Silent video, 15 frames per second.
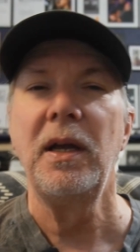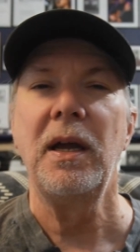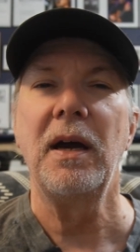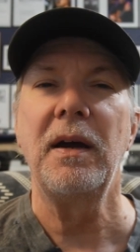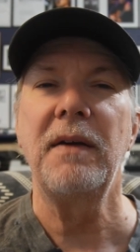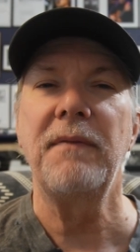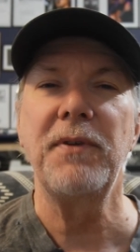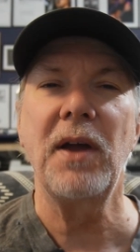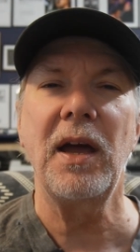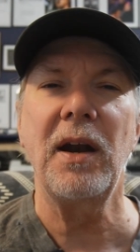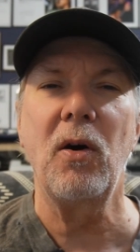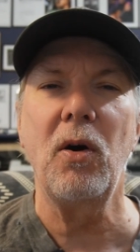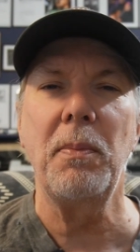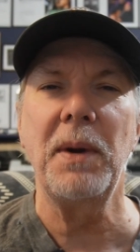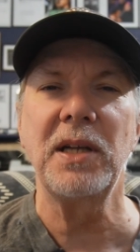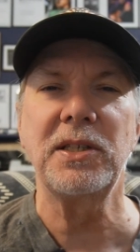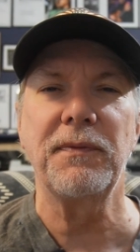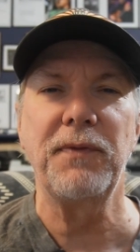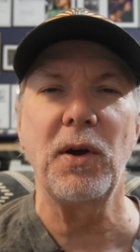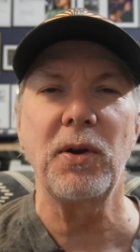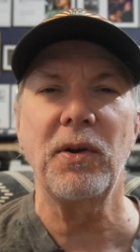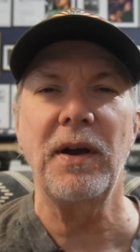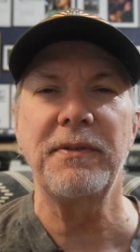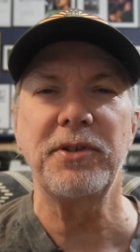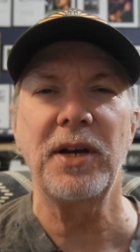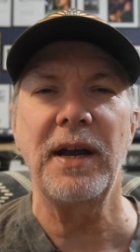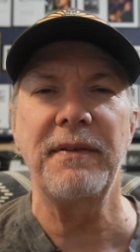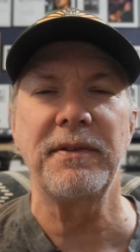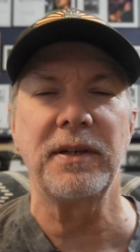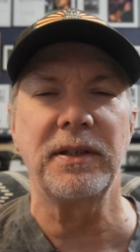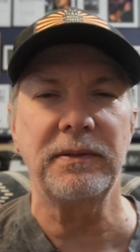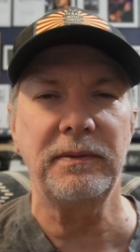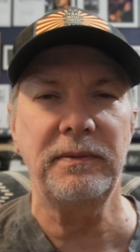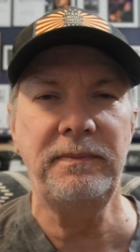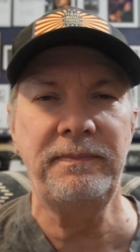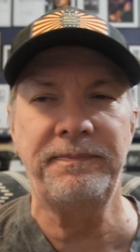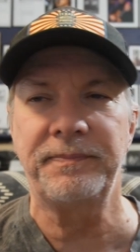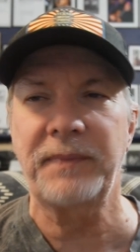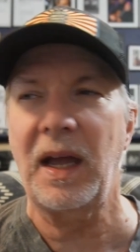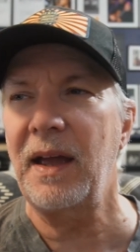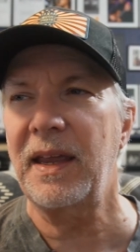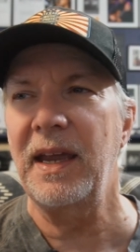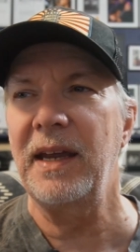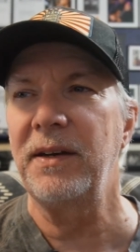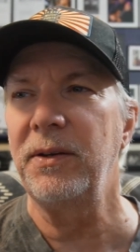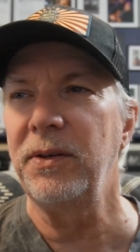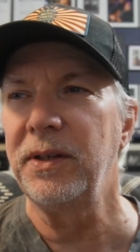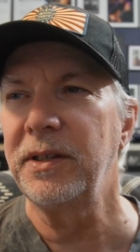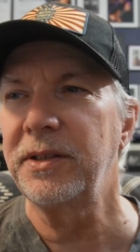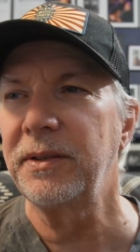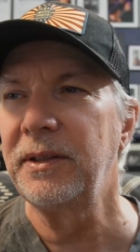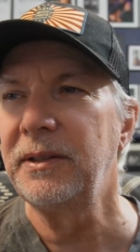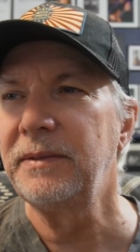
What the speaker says: If you got a whole bunch of photographs you're having to, I can't do this.